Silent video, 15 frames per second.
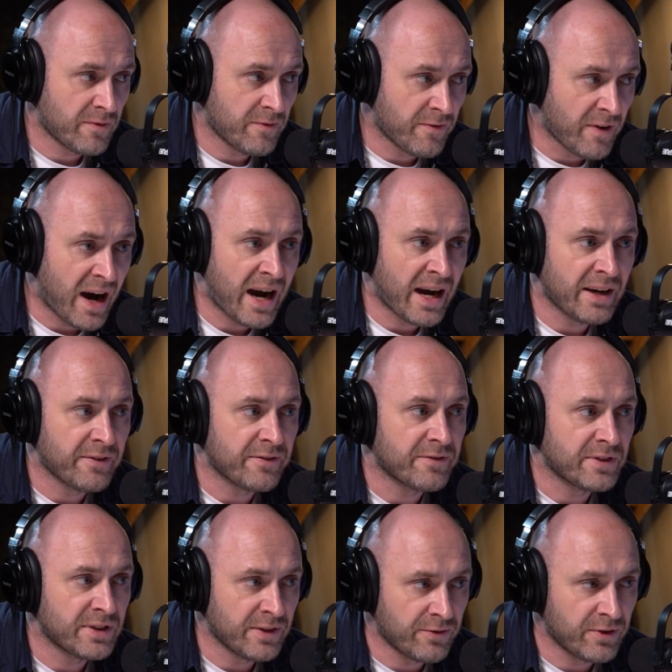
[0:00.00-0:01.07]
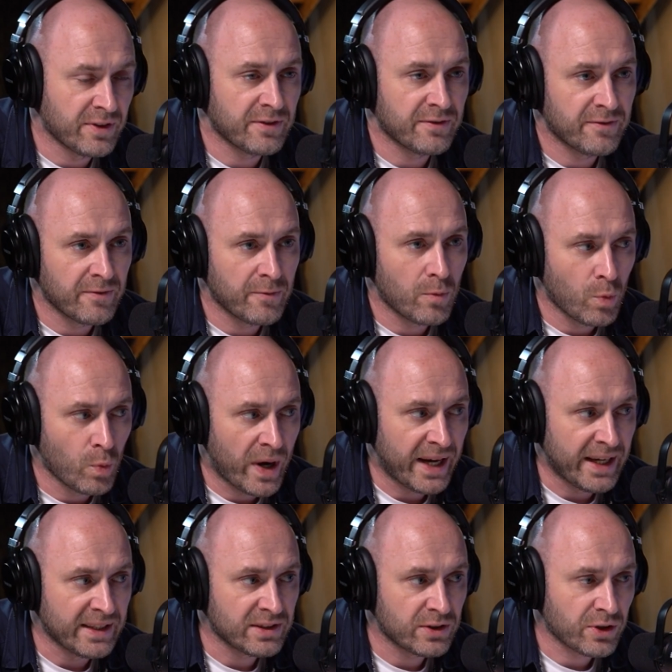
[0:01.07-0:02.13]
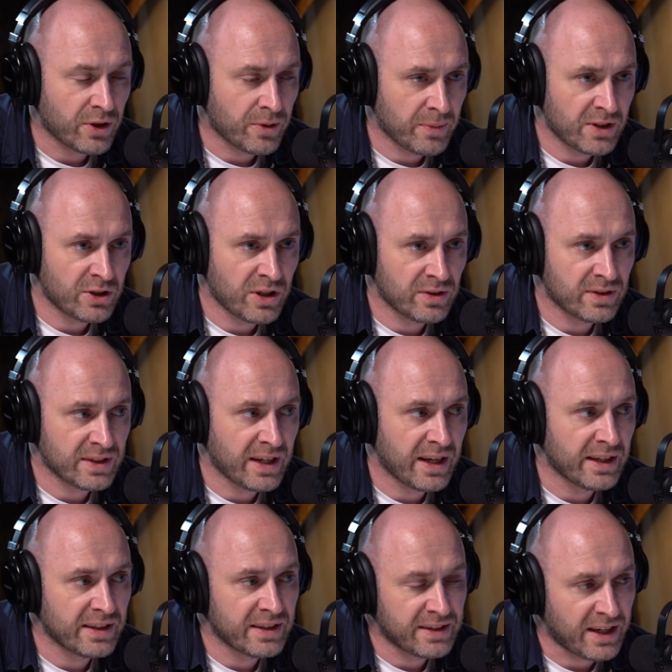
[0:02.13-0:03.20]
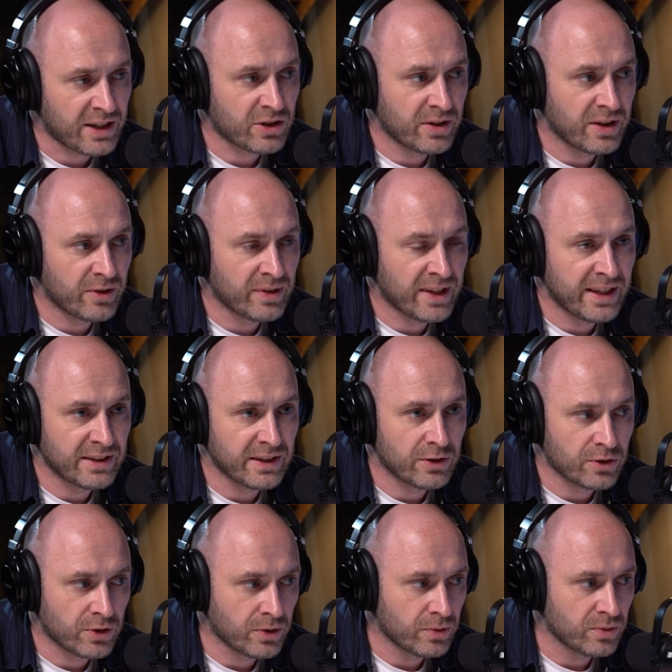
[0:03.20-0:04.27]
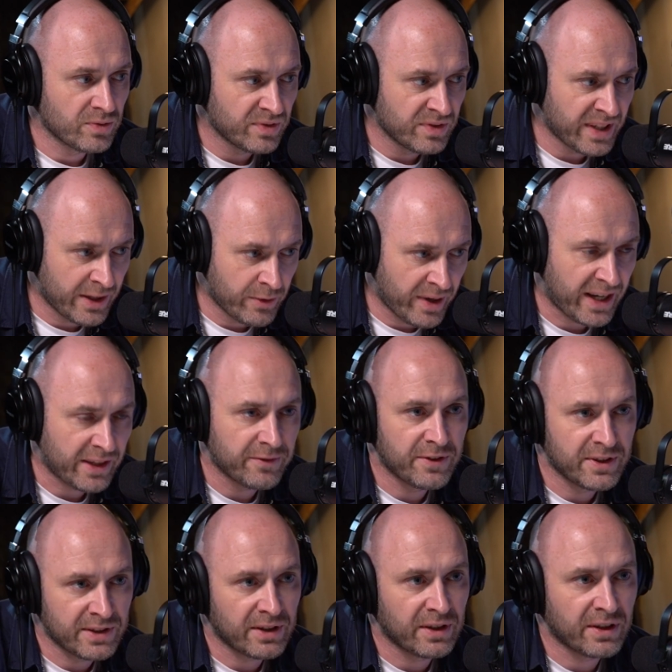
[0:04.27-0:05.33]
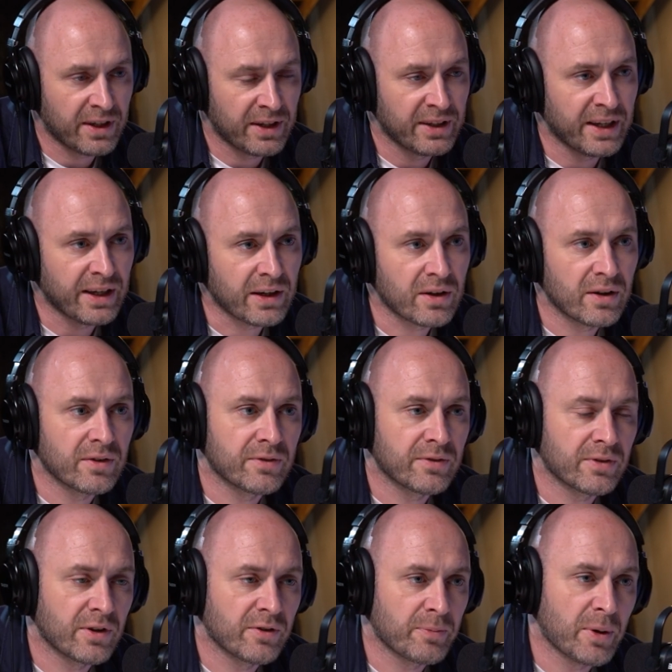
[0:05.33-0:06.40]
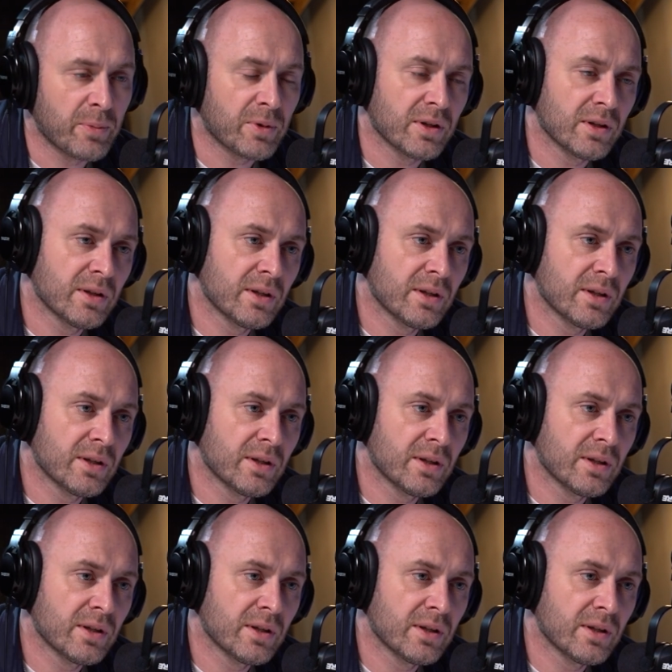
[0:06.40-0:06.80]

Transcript: 5 different ways to commit genocide is actually related to direct physical killing of people.